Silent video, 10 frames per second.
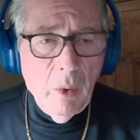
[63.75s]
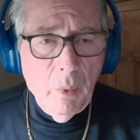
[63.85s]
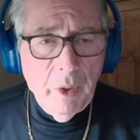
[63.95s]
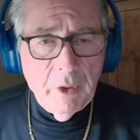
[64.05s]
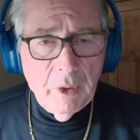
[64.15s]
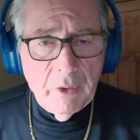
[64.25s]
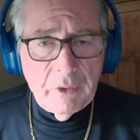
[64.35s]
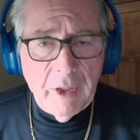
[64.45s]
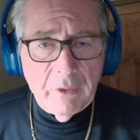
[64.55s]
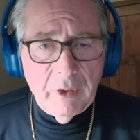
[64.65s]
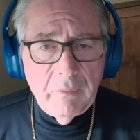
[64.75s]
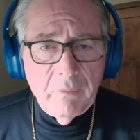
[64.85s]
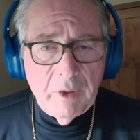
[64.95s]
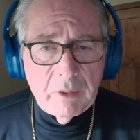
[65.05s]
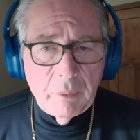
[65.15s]
when you're assessing
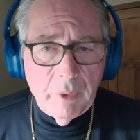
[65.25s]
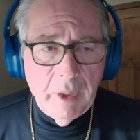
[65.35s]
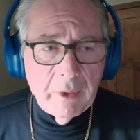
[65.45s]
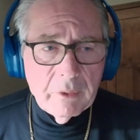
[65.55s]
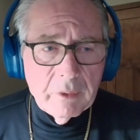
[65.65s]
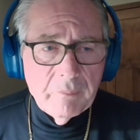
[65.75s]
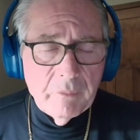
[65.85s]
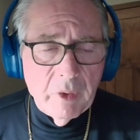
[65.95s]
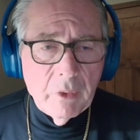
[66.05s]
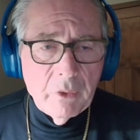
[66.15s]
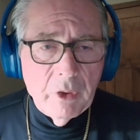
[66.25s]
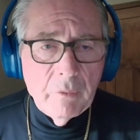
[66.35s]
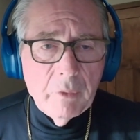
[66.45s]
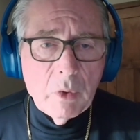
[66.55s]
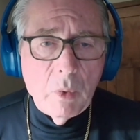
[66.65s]
victim risk, there are
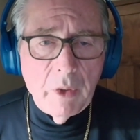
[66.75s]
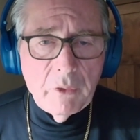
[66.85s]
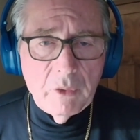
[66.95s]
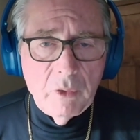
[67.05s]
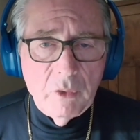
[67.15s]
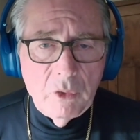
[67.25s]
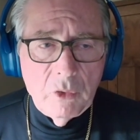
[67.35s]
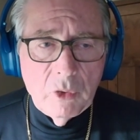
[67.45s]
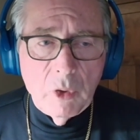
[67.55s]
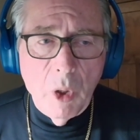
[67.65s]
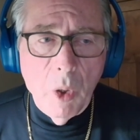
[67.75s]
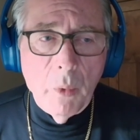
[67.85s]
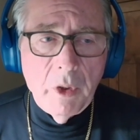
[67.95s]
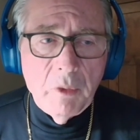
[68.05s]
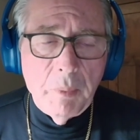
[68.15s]
several questions you should
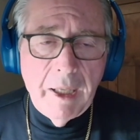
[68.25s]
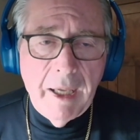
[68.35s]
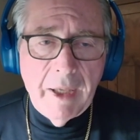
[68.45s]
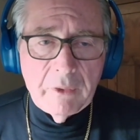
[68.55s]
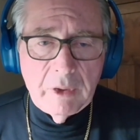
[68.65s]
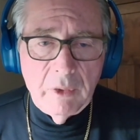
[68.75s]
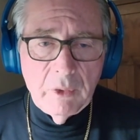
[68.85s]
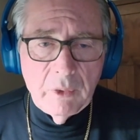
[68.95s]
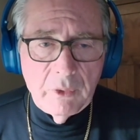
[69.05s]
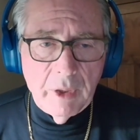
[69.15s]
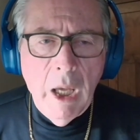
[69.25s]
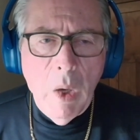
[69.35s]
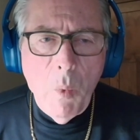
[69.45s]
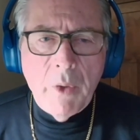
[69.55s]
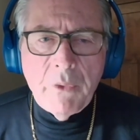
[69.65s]
always be asking yourself.
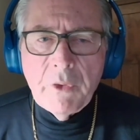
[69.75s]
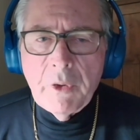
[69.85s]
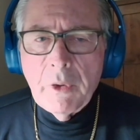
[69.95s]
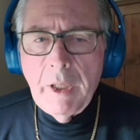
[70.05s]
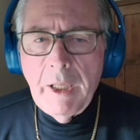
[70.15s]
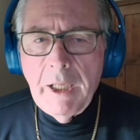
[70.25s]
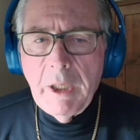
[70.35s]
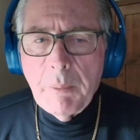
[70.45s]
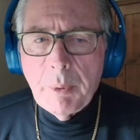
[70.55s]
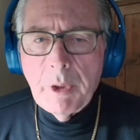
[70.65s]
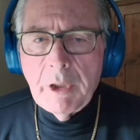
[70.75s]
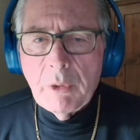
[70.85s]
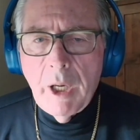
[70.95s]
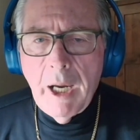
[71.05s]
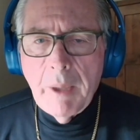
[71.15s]
Was there any
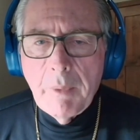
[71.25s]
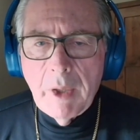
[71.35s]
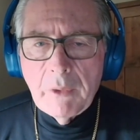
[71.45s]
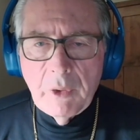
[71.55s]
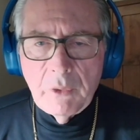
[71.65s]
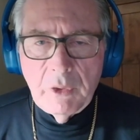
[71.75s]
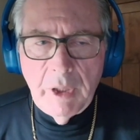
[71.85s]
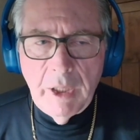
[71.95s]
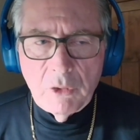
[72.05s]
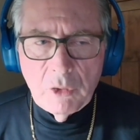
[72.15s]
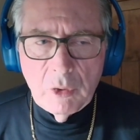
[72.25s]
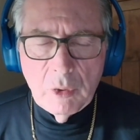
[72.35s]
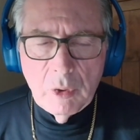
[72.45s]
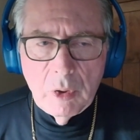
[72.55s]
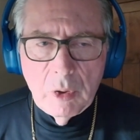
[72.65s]
pre-crime association
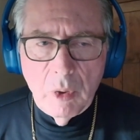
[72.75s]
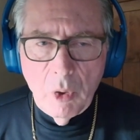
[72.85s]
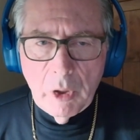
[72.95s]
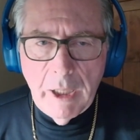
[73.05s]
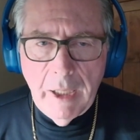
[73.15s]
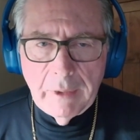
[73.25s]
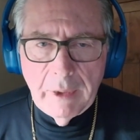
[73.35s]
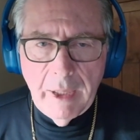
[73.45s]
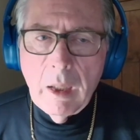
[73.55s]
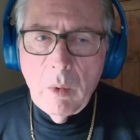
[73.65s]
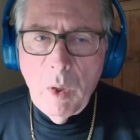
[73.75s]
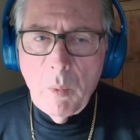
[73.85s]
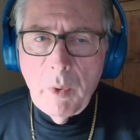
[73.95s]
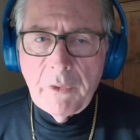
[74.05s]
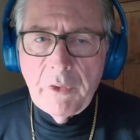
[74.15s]
or contact? What
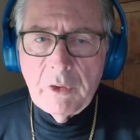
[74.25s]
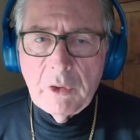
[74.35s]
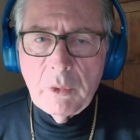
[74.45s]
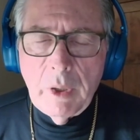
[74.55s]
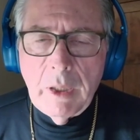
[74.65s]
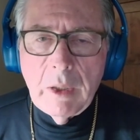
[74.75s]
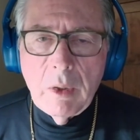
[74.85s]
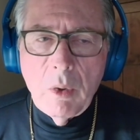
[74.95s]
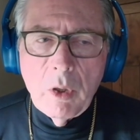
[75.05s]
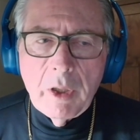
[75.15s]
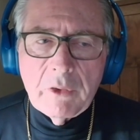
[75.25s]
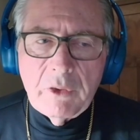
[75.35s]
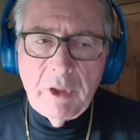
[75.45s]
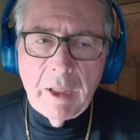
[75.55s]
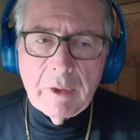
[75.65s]
was the degree or
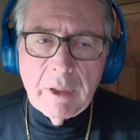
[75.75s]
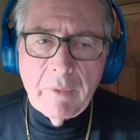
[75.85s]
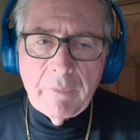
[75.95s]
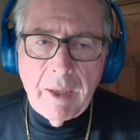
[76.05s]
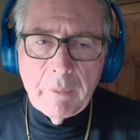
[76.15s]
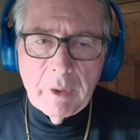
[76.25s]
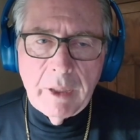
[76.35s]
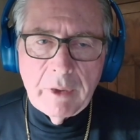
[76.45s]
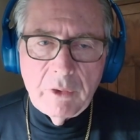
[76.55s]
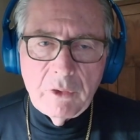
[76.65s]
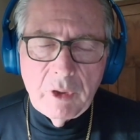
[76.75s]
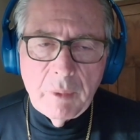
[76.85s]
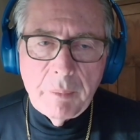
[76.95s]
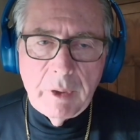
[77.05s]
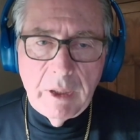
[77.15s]
extent of that
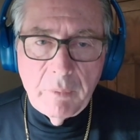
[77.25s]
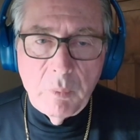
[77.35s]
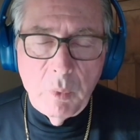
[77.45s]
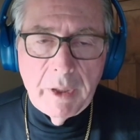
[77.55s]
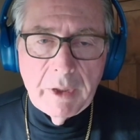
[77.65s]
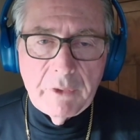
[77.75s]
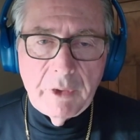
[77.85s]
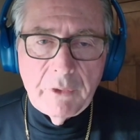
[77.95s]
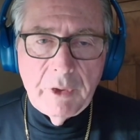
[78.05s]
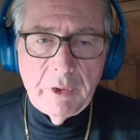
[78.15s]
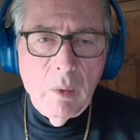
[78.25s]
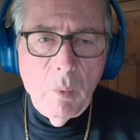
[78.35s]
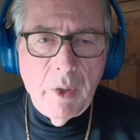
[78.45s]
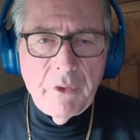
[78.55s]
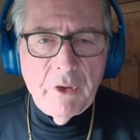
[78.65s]
relationship, if one existed?
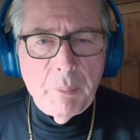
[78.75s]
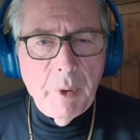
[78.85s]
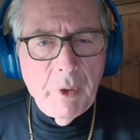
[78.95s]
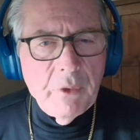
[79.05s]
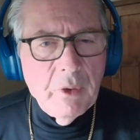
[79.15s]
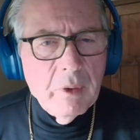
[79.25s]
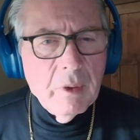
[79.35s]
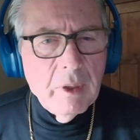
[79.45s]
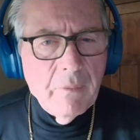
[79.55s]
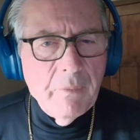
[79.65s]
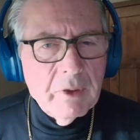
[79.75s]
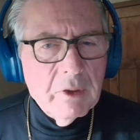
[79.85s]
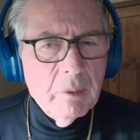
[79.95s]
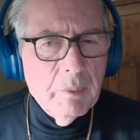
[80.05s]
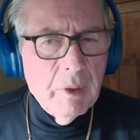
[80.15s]
Was this person a
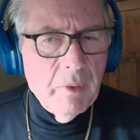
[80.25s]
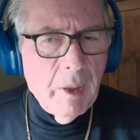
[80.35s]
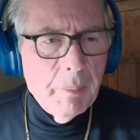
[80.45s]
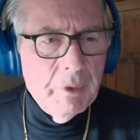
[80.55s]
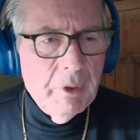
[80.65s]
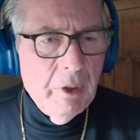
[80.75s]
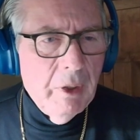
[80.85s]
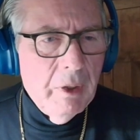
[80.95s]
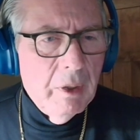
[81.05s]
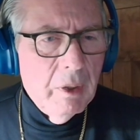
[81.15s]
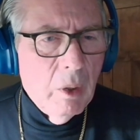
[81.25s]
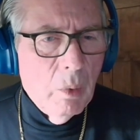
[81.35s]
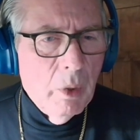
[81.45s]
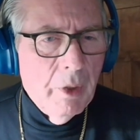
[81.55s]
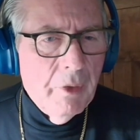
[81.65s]
victim of opportunity, or
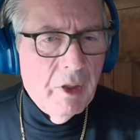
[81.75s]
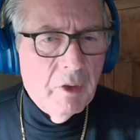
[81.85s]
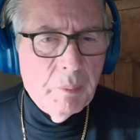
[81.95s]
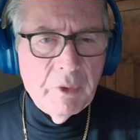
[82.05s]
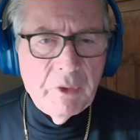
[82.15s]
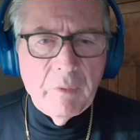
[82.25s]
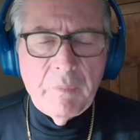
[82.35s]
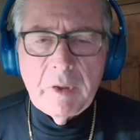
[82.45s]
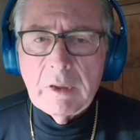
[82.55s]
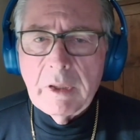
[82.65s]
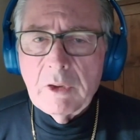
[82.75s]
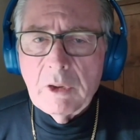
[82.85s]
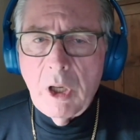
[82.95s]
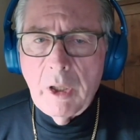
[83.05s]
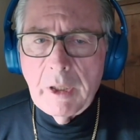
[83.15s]
were they specifically
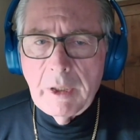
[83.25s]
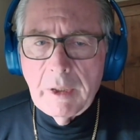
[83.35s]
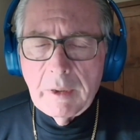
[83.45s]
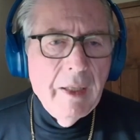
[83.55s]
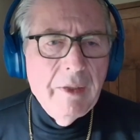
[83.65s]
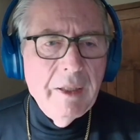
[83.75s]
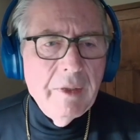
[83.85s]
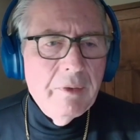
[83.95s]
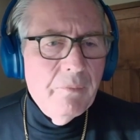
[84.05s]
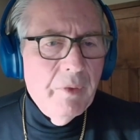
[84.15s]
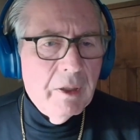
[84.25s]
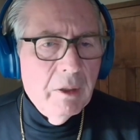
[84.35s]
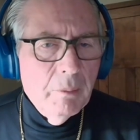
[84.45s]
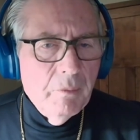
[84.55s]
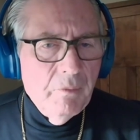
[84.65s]
targeted? Did the
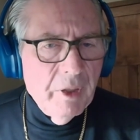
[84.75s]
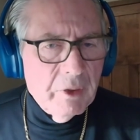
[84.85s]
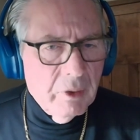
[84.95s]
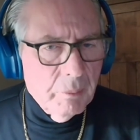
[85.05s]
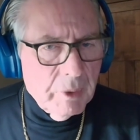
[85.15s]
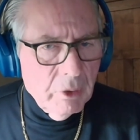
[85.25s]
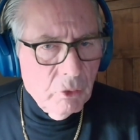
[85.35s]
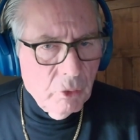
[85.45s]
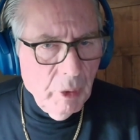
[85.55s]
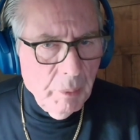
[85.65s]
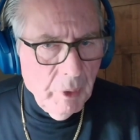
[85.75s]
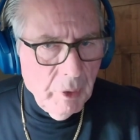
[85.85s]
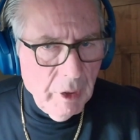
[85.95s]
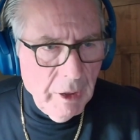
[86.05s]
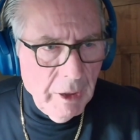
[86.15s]
victim contribute
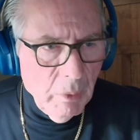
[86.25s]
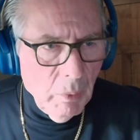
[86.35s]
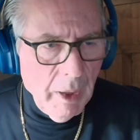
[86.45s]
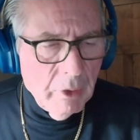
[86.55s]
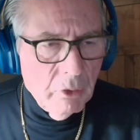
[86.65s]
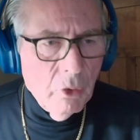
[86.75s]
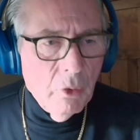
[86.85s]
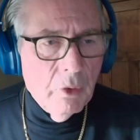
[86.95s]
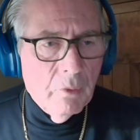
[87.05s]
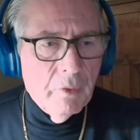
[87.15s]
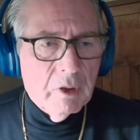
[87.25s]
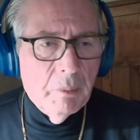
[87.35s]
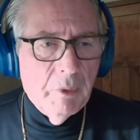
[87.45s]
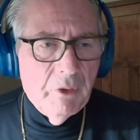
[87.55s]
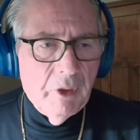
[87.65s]
in any way to their
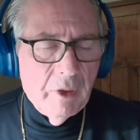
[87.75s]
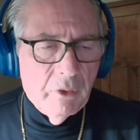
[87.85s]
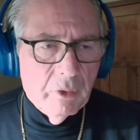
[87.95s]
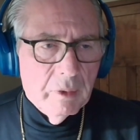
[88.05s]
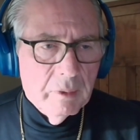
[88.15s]
victimization?